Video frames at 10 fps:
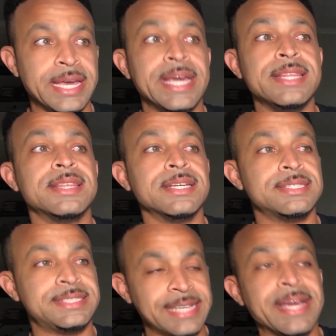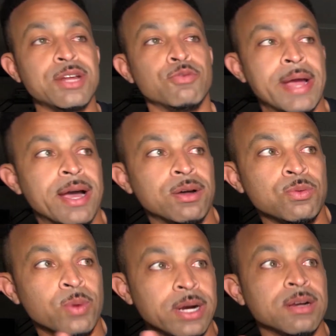In the second round,
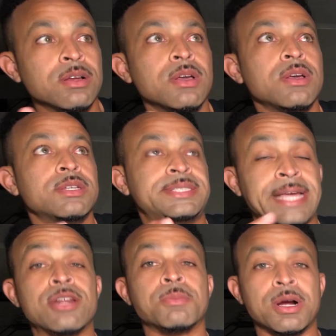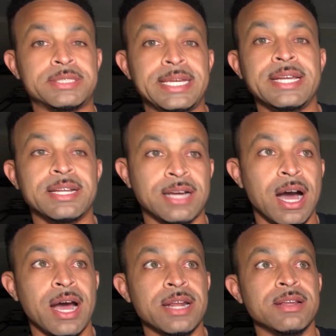where SANDOR Martin
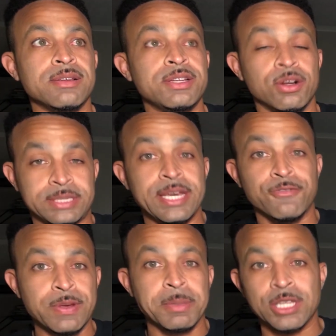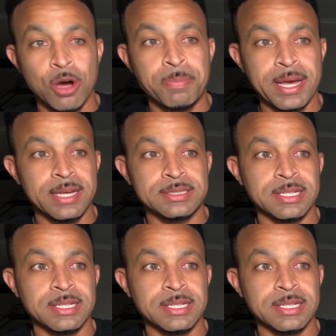caught, you know, TEOFIMO Lopez.